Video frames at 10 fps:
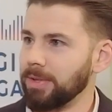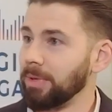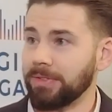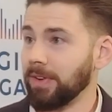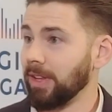
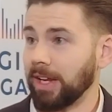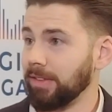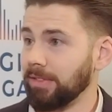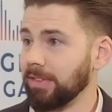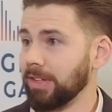It's like
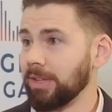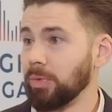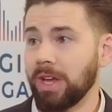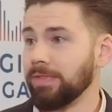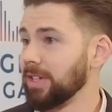
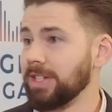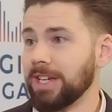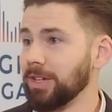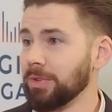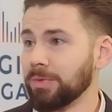we have a
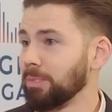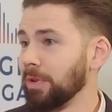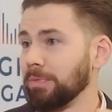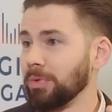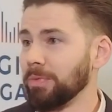continuous
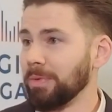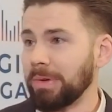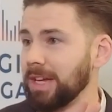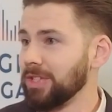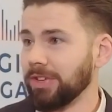improvement
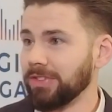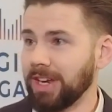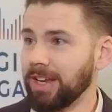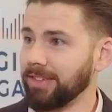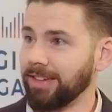page on
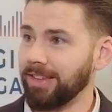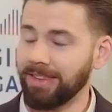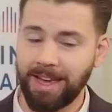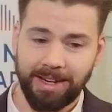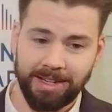Skanska
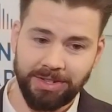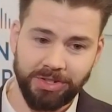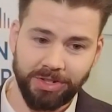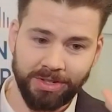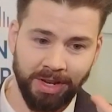that is
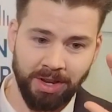just